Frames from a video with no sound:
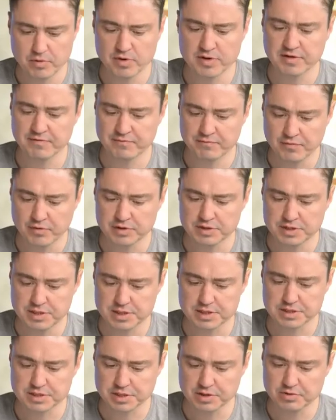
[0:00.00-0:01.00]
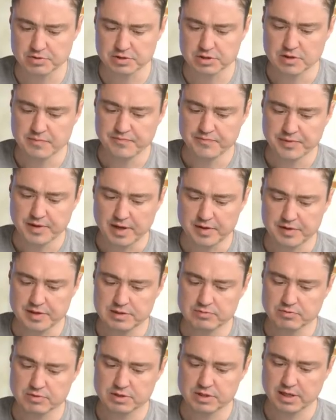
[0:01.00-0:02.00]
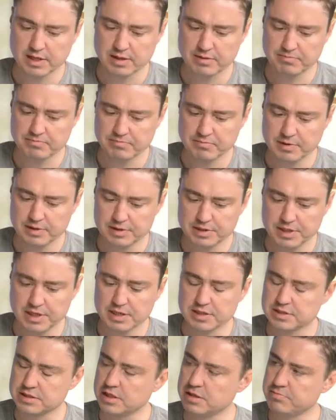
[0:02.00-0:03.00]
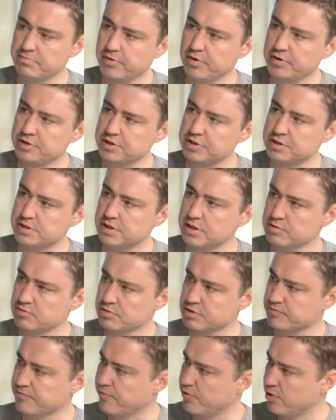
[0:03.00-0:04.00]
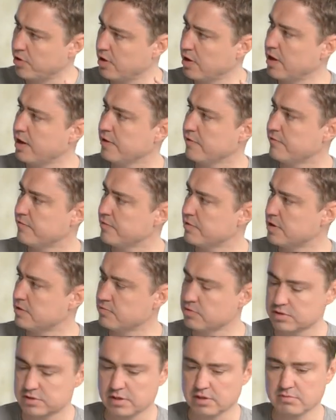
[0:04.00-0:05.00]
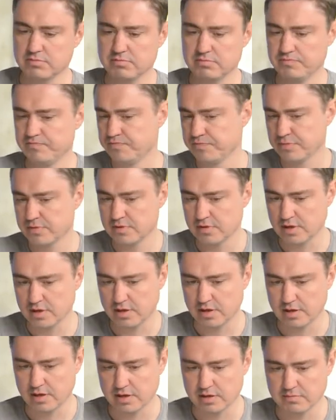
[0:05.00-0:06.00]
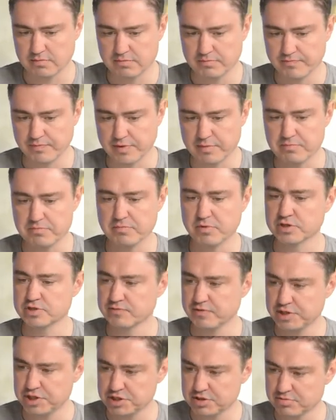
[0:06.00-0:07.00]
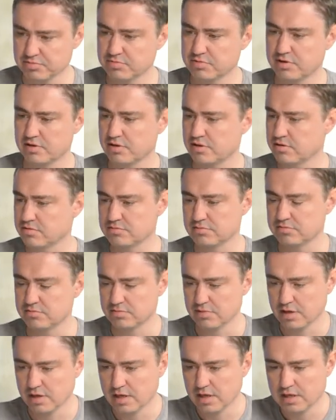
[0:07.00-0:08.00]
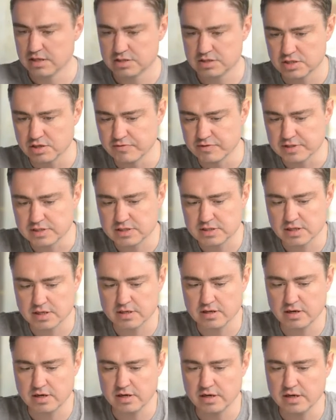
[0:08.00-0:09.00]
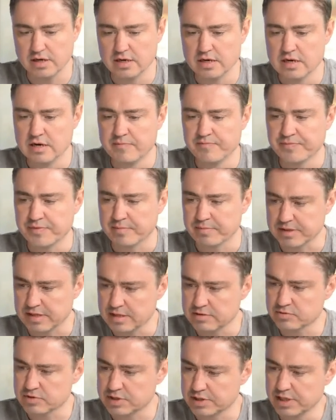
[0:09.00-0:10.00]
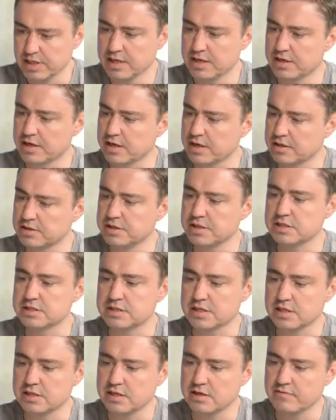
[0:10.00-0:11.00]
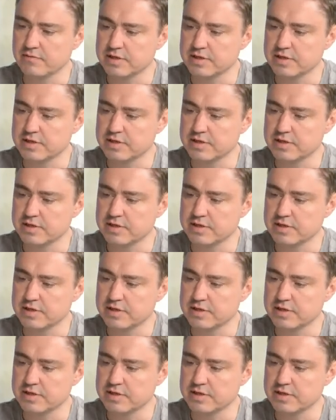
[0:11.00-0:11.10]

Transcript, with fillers: more than 40 years old and this was like real estate purchase. This was for life. It was a uh, Moskvich, um, hmm. Soviet uh, car, but this was really like a real estate